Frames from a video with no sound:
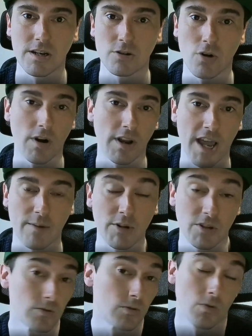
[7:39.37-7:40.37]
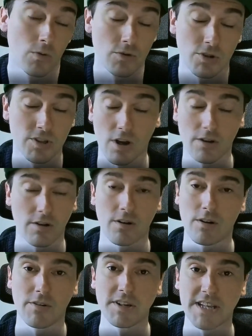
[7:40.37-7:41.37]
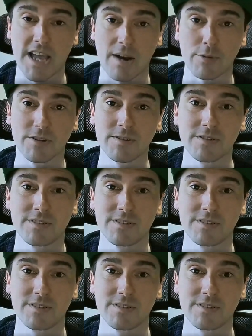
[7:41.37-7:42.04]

trying cannabis or just are into cannabis?